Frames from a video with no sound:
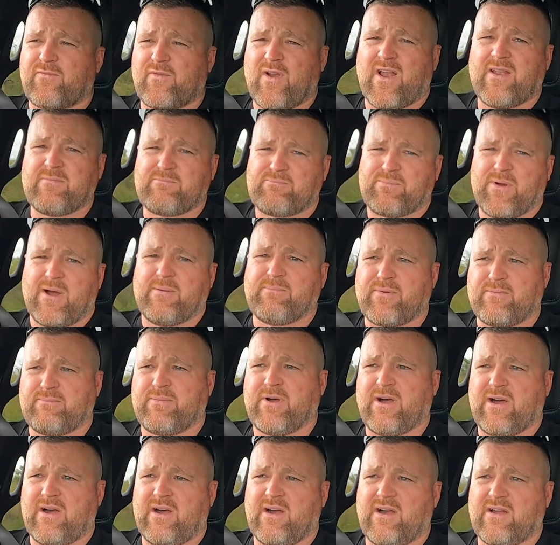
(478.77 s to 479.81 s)
front bumper
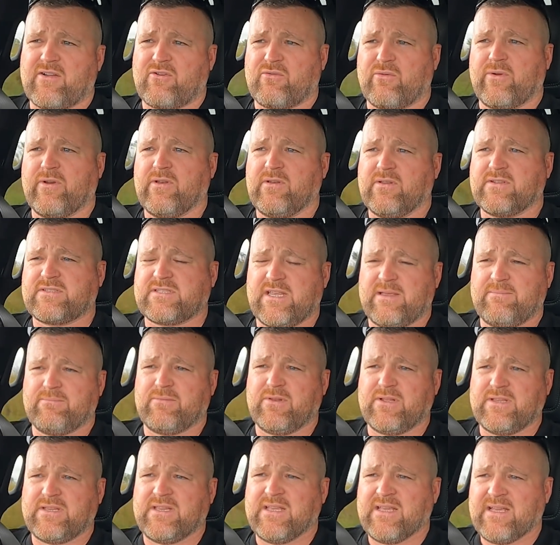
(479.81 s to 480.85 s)
bar grille
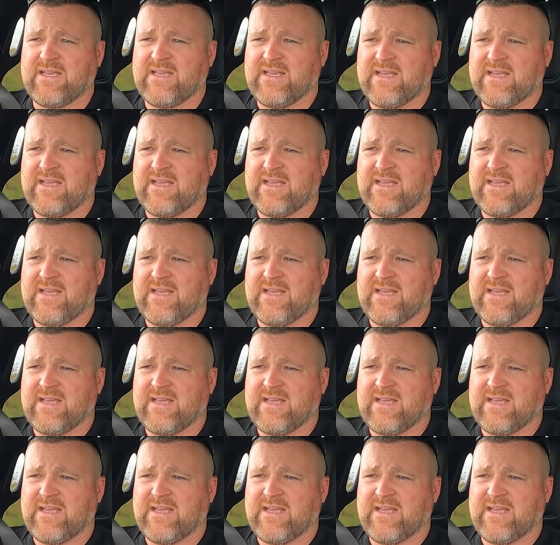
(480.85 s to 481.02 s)
assembly.